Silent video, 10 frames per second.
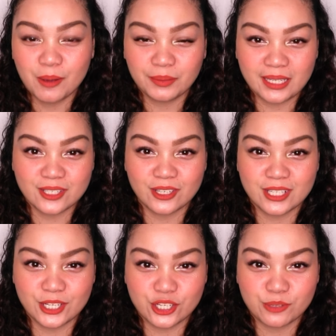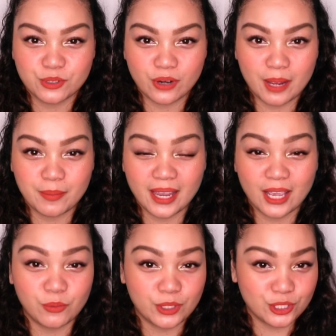please consider subscribing,
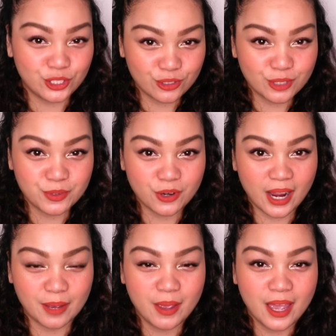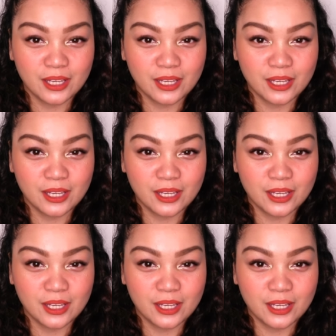and when you do subscribe,